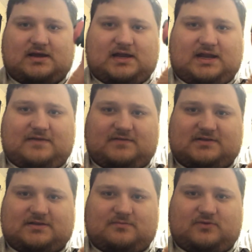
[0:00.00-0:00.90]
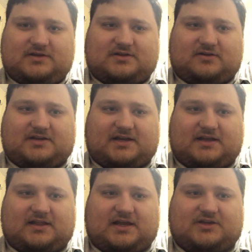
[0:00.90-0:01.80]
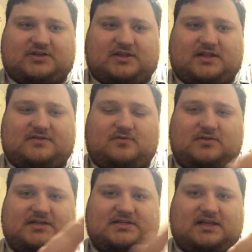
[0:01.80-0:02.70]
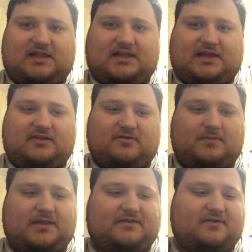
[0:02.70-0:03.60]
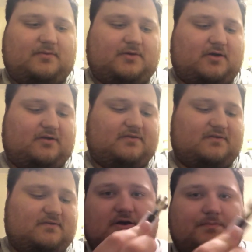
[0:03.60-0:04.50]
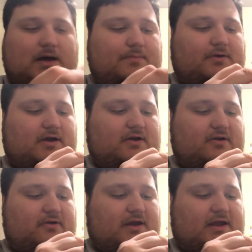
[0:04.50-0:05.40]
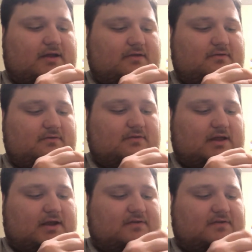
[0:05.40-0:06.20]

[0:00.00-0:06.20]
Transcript: and even some wrist articulation that's only slightly hindered by these arm guards. You can pop her gun in her hand, like